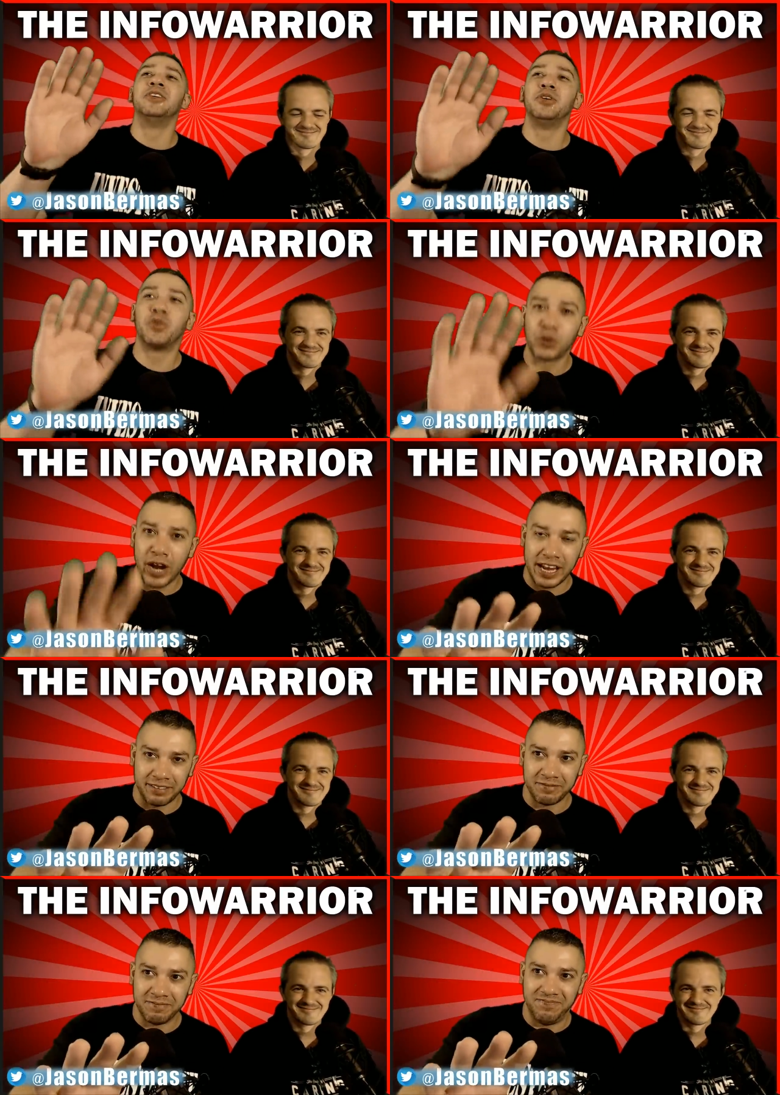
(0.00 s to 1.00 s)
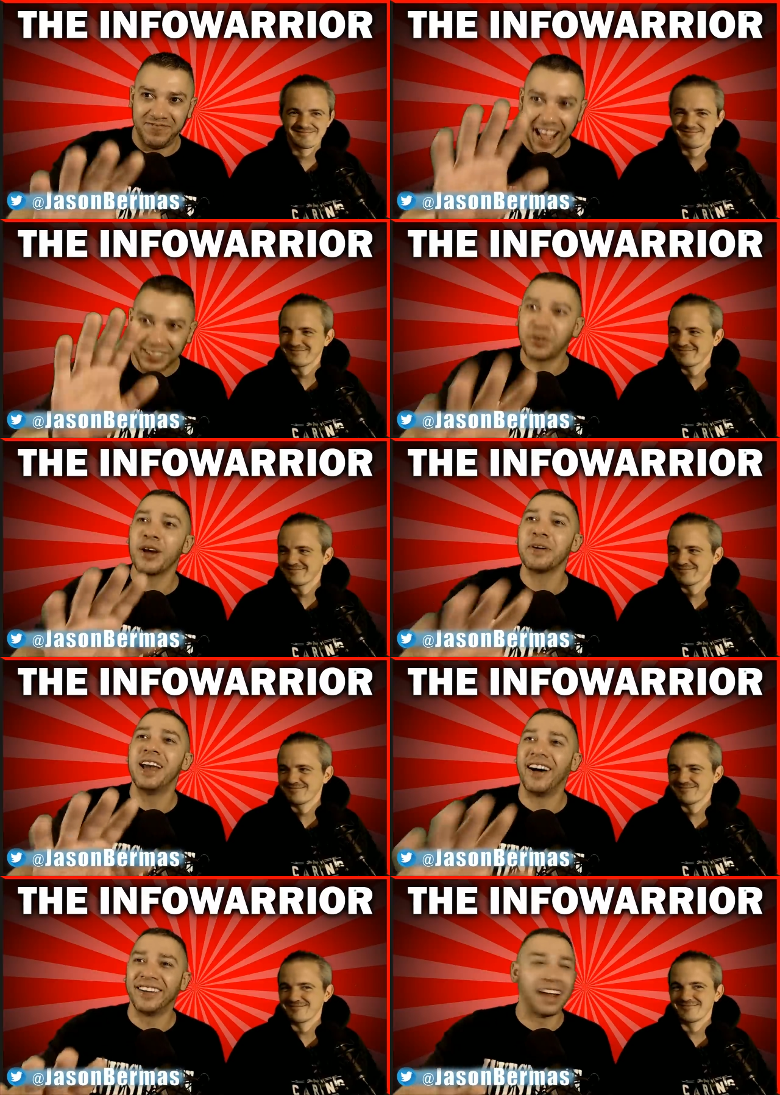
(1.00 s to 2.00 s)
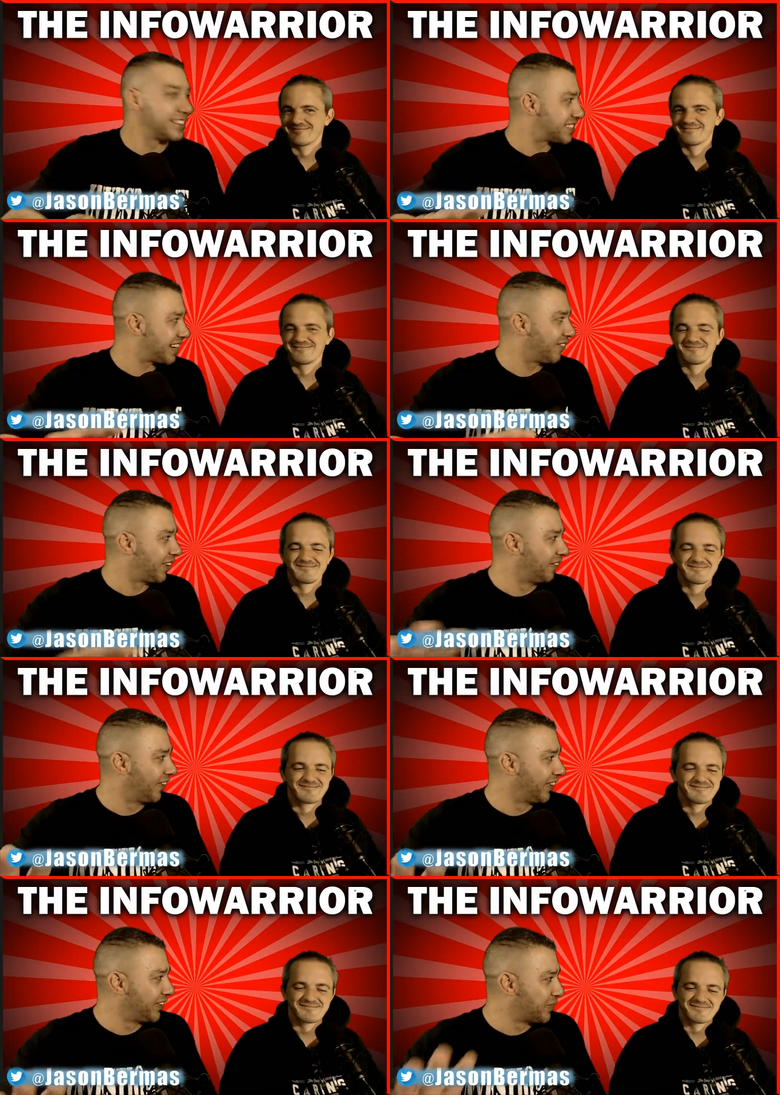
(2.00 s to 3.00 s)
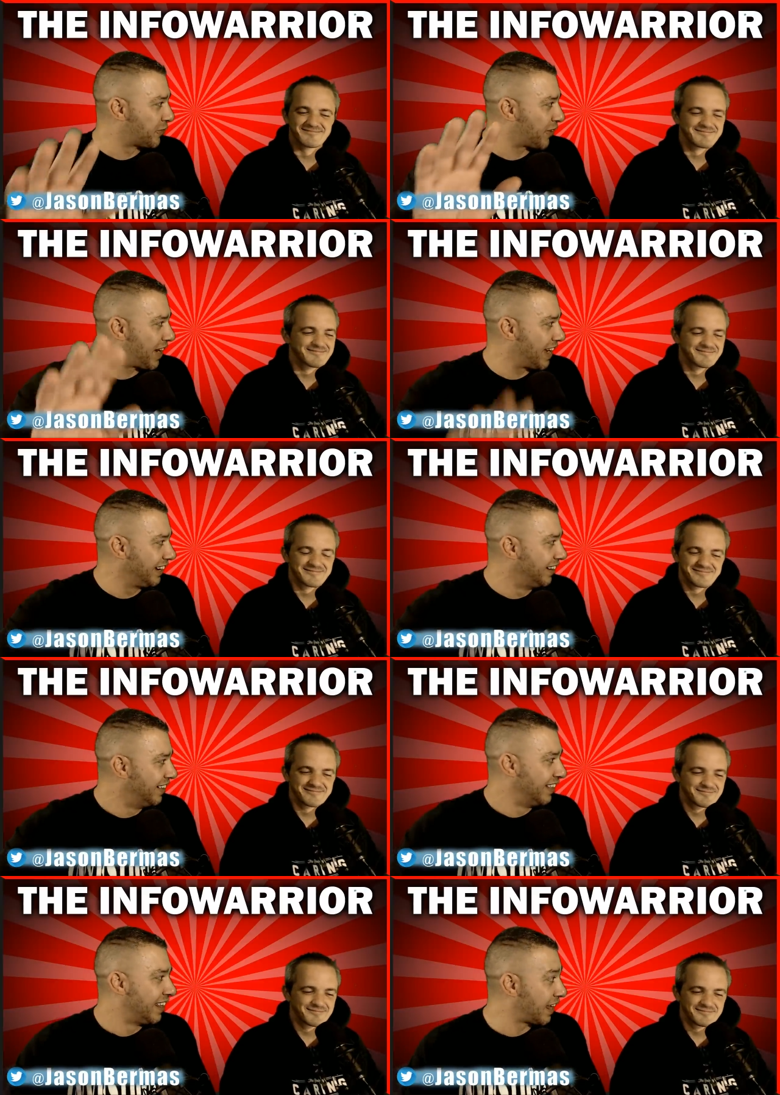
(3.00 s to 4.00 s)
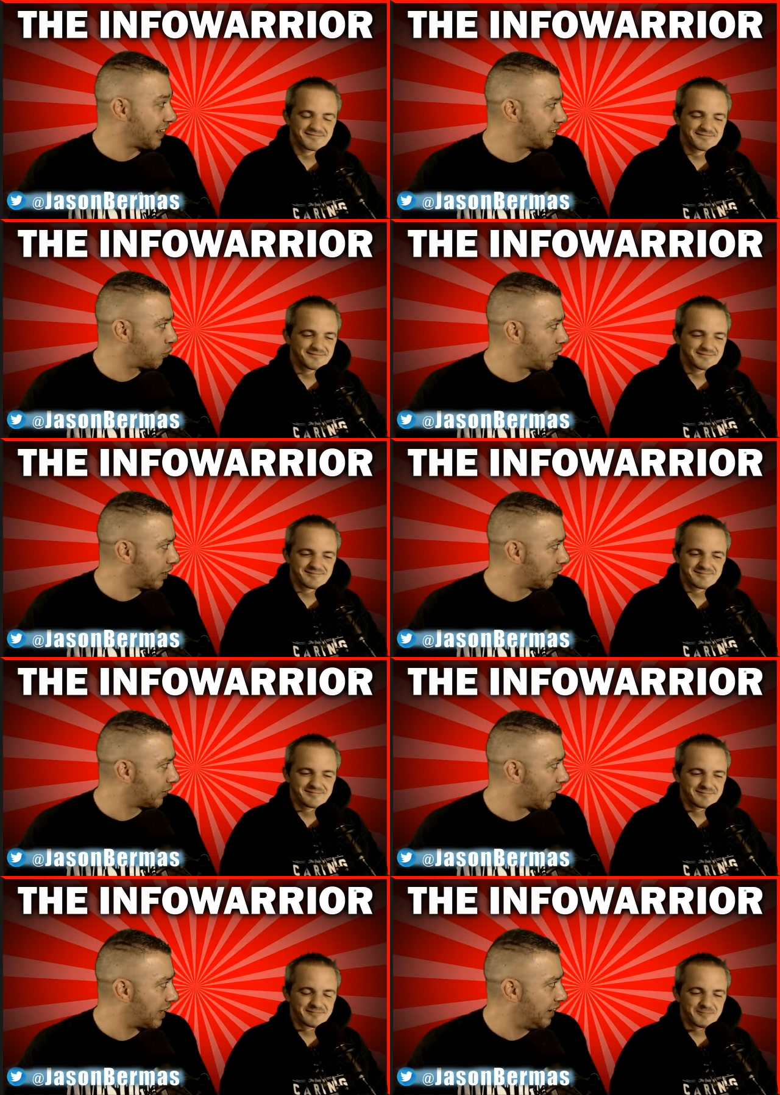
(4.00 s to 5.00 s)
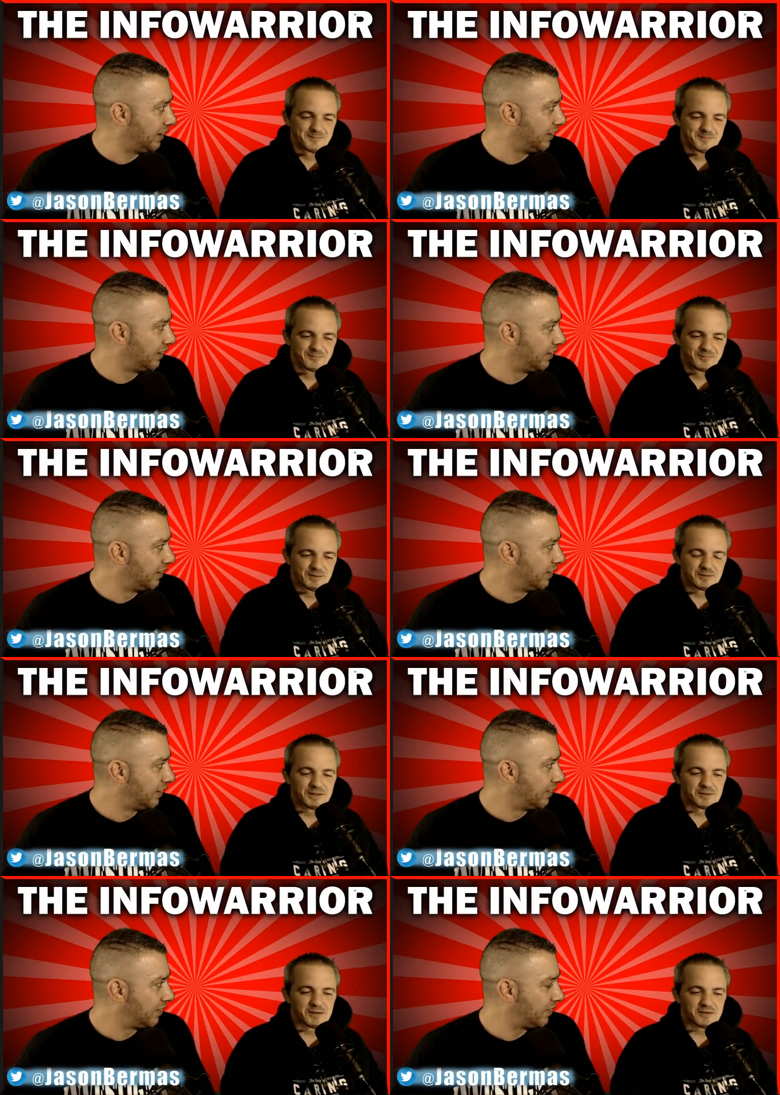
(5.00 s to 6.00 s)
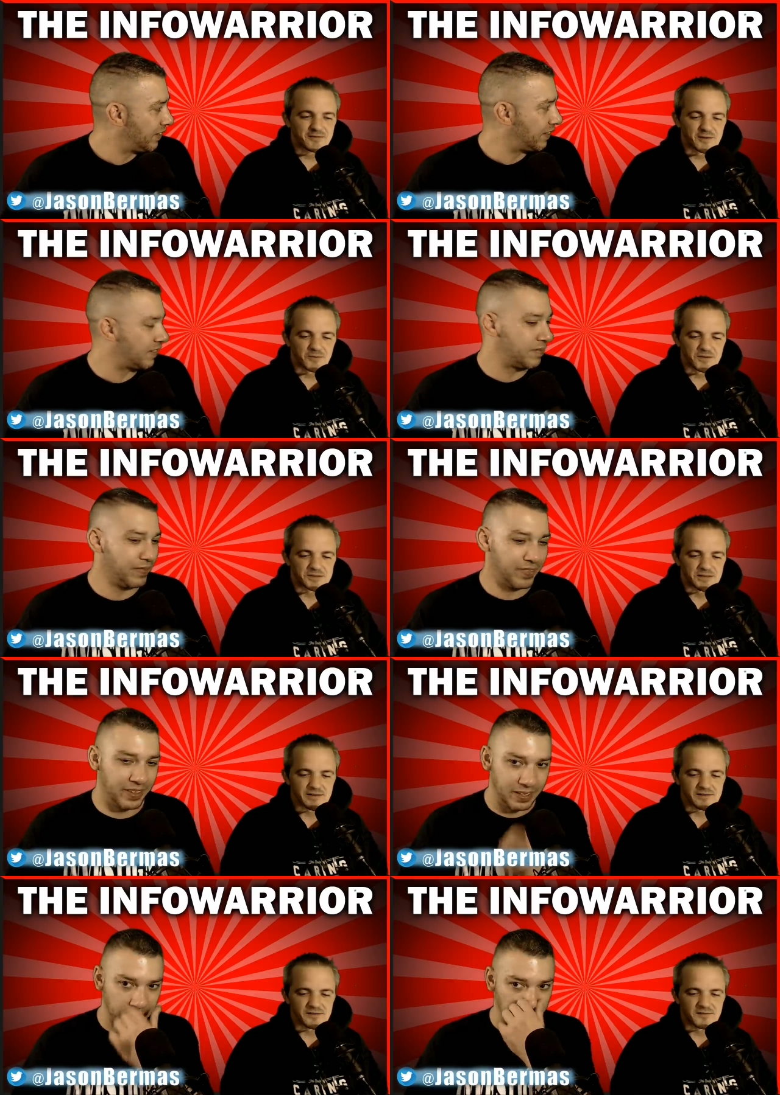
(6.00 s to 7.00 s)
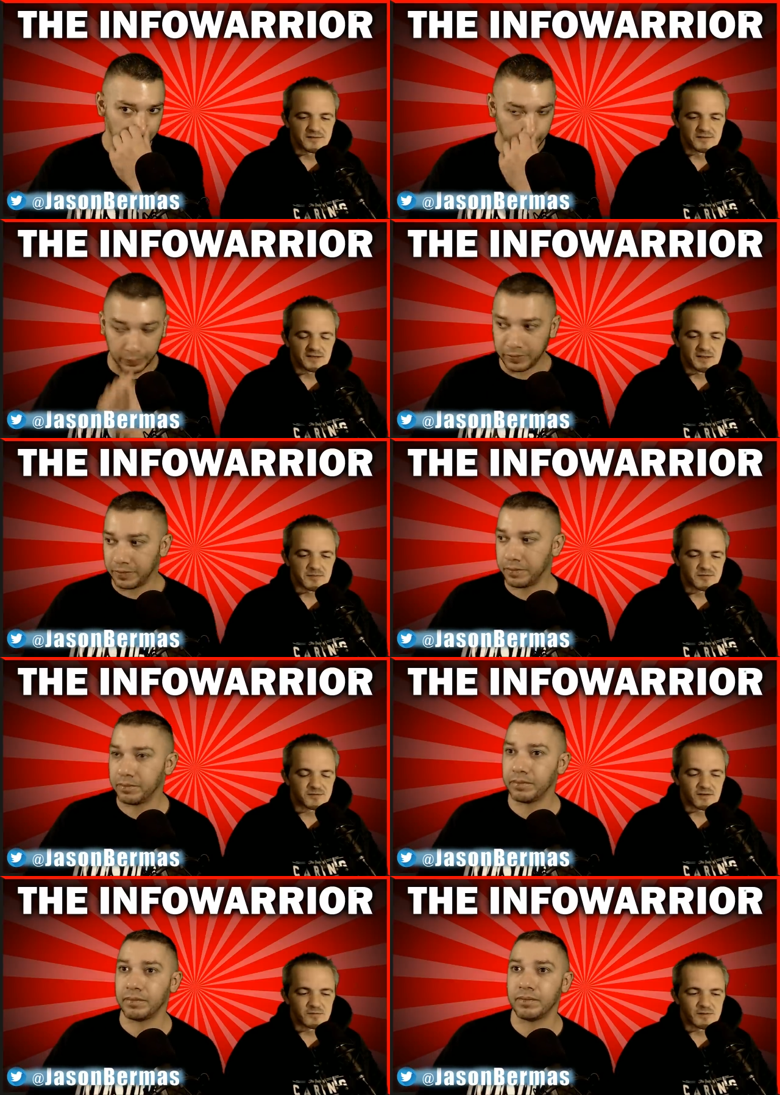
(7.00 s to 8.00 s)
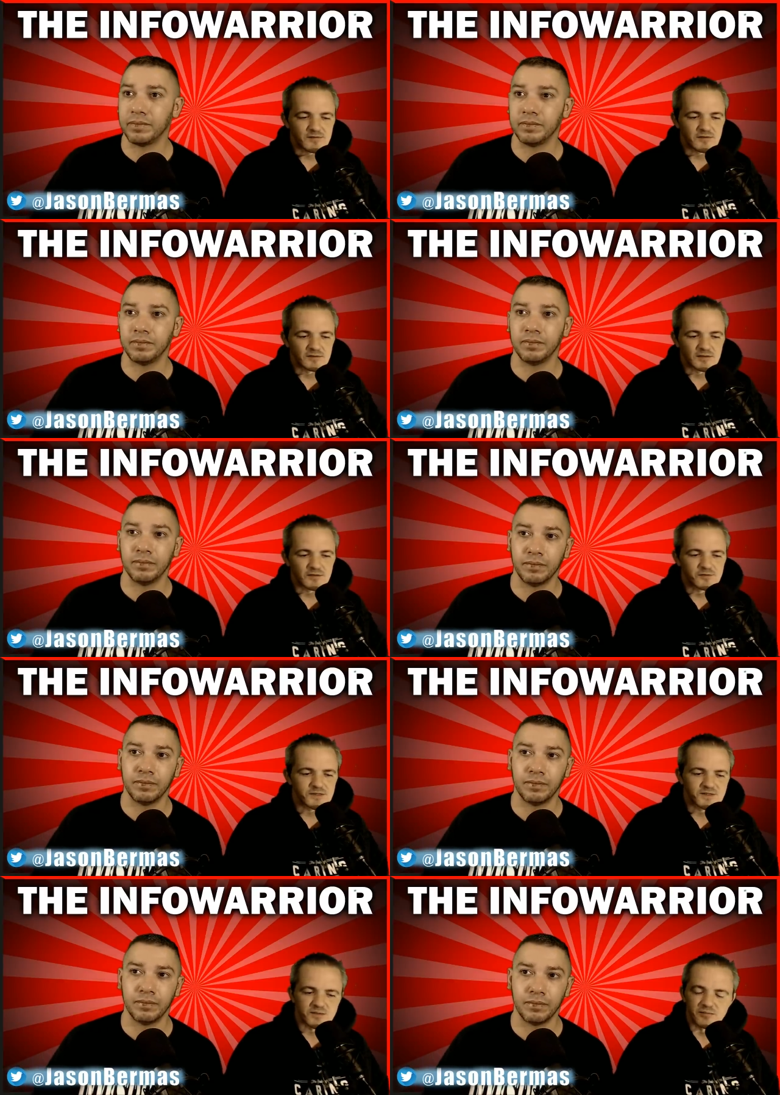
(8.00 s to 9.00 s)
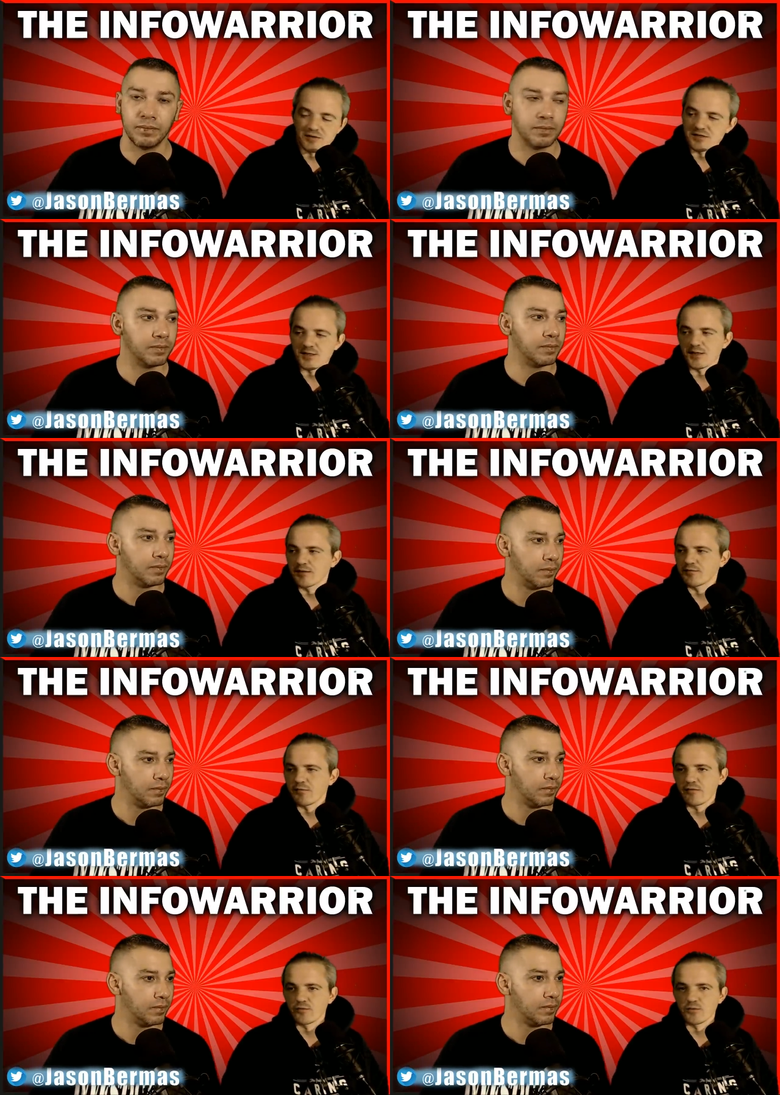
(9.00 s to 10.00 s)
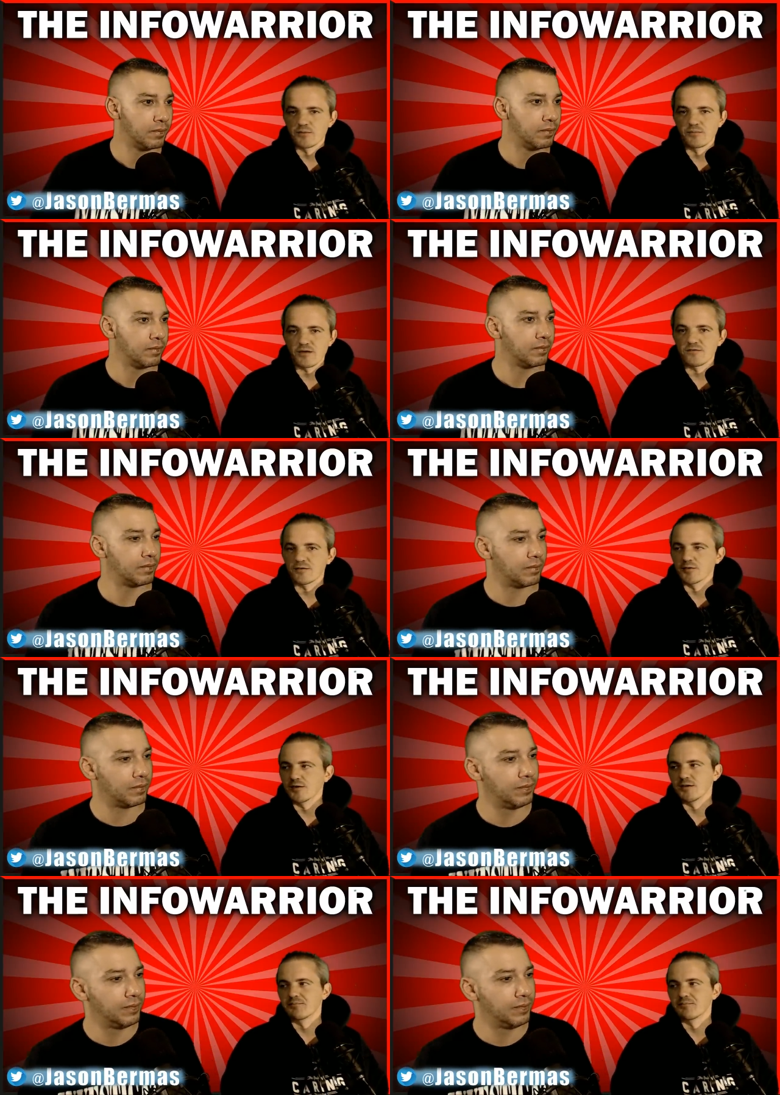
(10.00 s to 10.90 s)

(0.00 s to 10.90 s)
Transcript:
Speaker 1: Ukraine. That's where we are. I'll just say one word Ukraine. It's weird, right?
Speaker 2: Well, you know what I find weird is I'm I've been seeing a lot of tweets and posts today from everyone basically